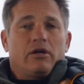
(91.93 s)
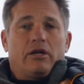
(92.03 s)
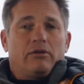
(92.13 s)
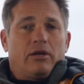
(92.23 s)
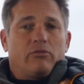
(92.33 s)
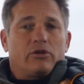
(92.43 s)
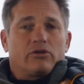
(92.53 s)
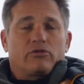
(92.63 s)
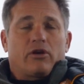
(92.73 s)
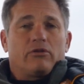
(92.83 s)
uh, and, and what
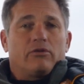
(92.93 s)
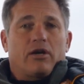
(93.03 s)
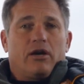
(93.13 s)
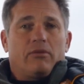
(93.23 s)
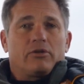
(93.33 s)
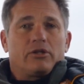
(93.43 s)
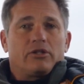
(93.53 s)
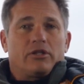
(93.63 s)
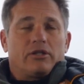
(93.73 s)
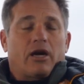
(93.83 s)
you're trying to accomplish,
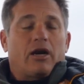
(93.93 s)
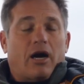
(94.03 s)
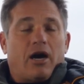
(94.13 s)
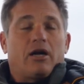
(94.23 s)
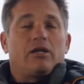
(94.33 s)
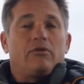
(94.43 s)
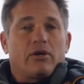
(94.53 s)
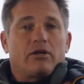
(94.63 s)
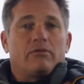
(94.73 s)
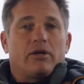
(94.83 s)
then I highly
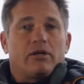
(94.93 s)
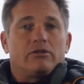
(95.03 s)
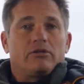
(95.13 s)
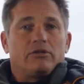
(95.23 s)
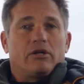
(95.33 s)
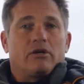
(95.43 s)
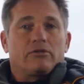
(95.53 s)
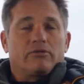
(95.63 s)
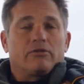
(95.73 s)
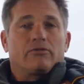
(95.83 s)
recommend Susie
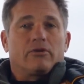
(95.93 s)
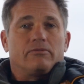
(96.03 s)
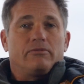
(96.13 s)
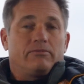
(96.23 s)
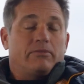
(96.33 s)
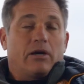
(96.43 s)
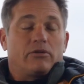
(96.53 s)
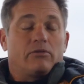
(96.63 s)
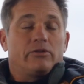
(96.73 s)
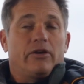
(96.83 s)
Huxford from
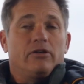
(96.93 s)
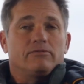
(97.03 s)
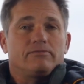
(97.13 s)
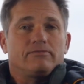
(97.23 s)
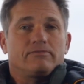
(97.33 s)
Mountain Homes Vail.